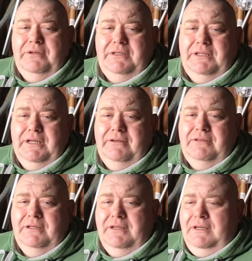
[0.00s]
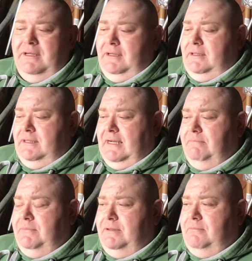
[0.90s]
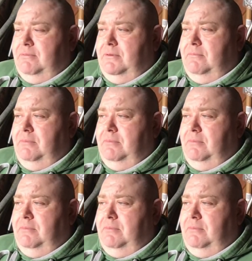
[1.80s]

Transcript: You know, the government, poor,